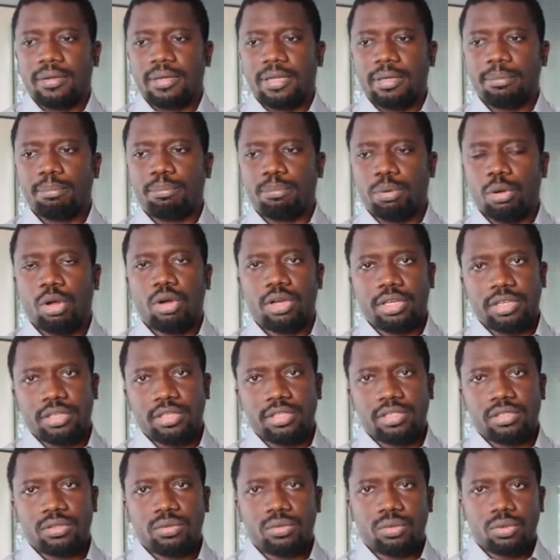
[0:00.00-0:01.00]

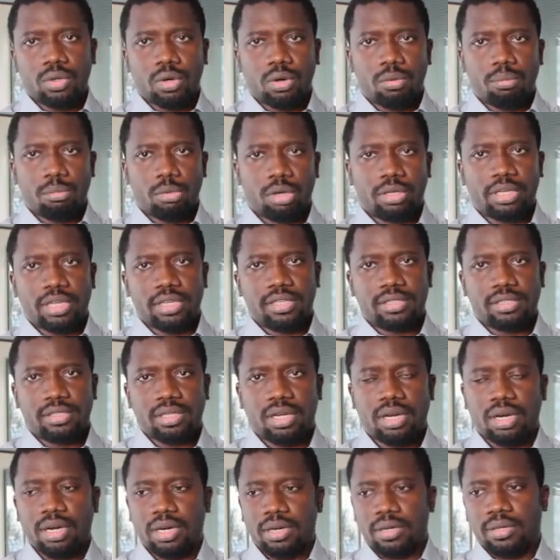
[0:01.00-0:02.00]
employees, role models
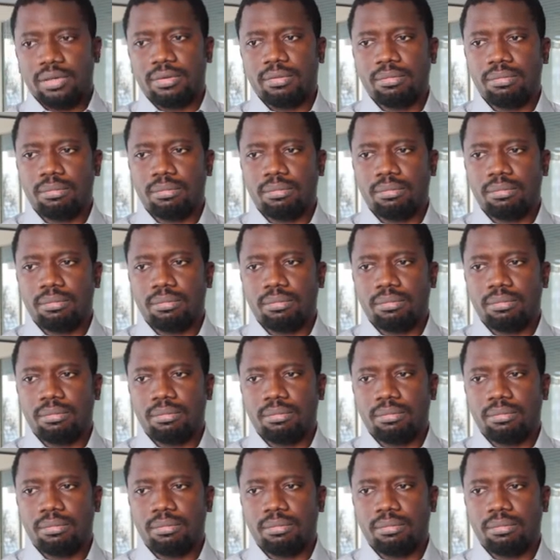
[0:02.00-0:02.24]
are